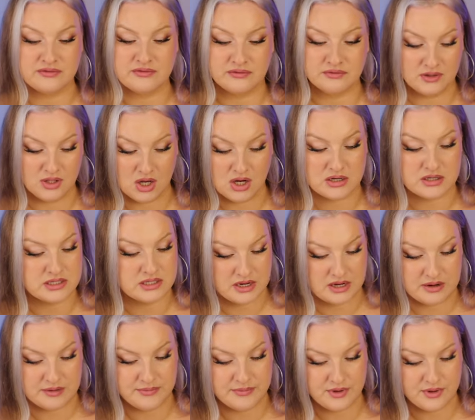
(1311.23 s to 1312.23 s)
long
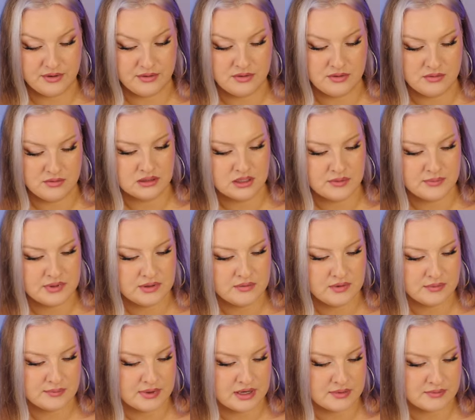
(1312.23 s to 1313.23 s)
time though. Let me
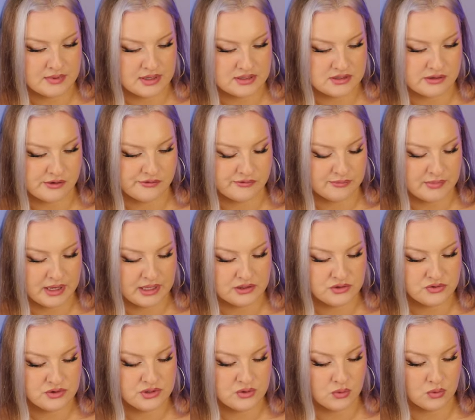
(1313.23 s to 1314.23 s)
remind myself,
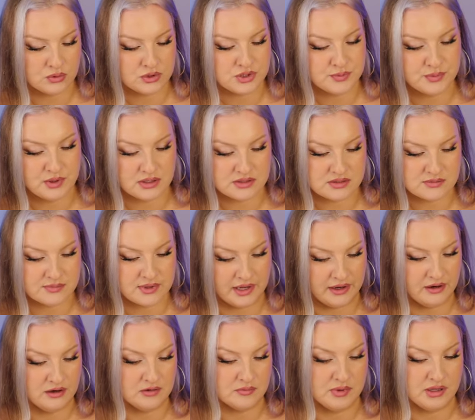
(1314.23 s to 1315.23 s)
Mandarin Orange Blossom
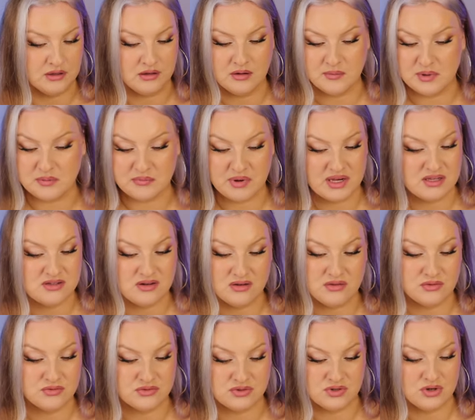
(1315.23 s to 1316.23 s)
Caramel. I mean, based on
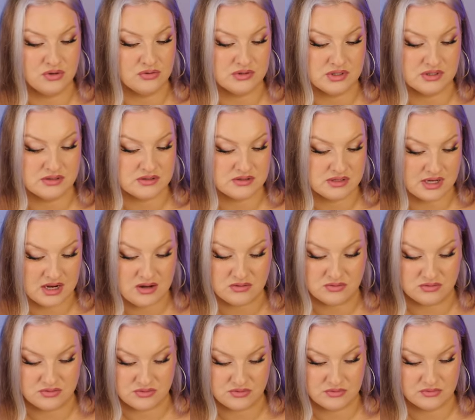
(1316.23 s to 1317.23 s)
those notes, it
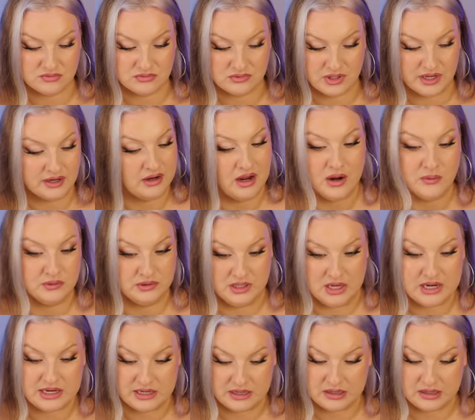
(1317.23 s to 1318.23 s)
sounds like I would like